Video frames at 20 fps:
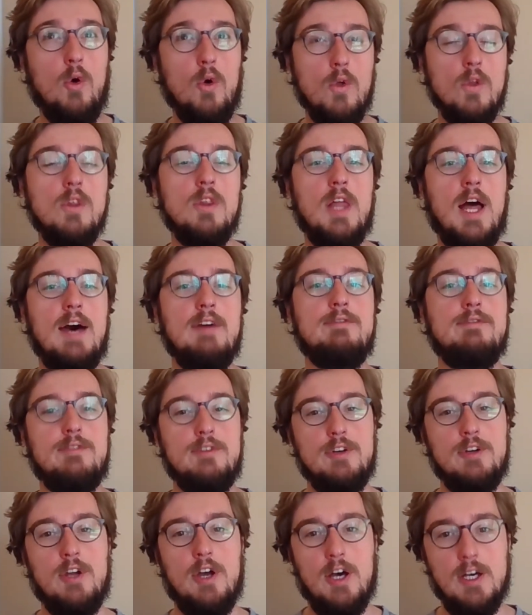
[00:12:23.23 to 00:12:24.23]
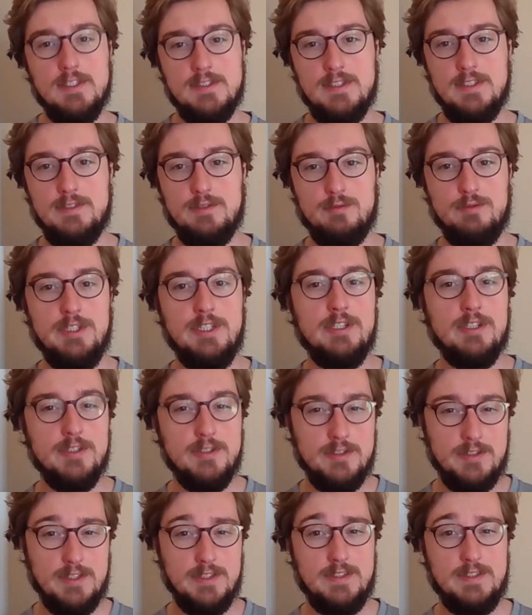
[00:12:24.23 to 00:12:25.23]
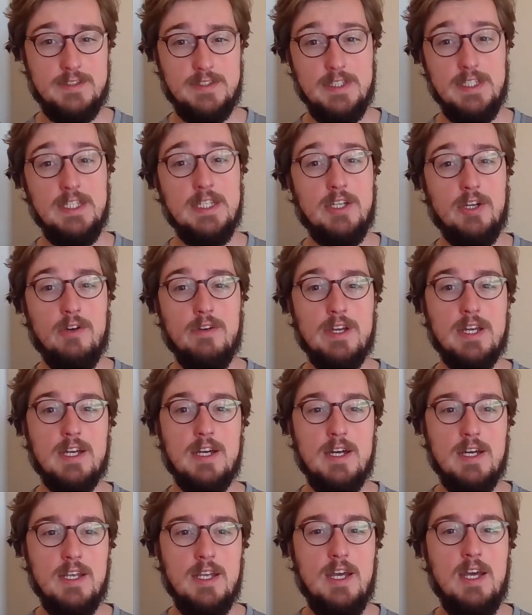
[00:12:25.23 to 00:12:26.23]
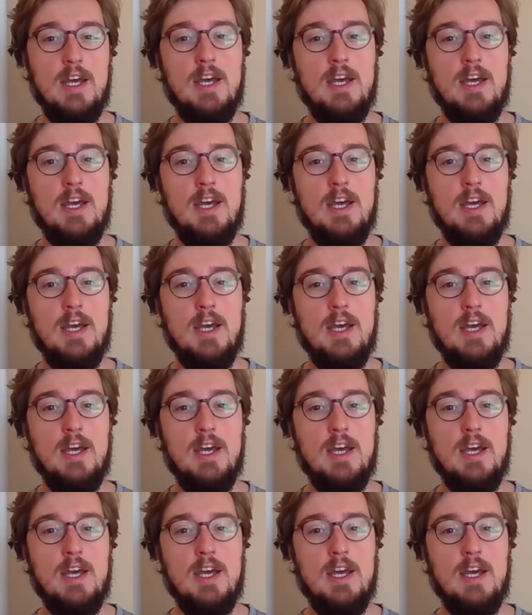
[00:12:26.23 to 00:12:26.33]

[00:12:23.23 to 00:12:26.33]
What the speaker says: lot for us as readers to see going on,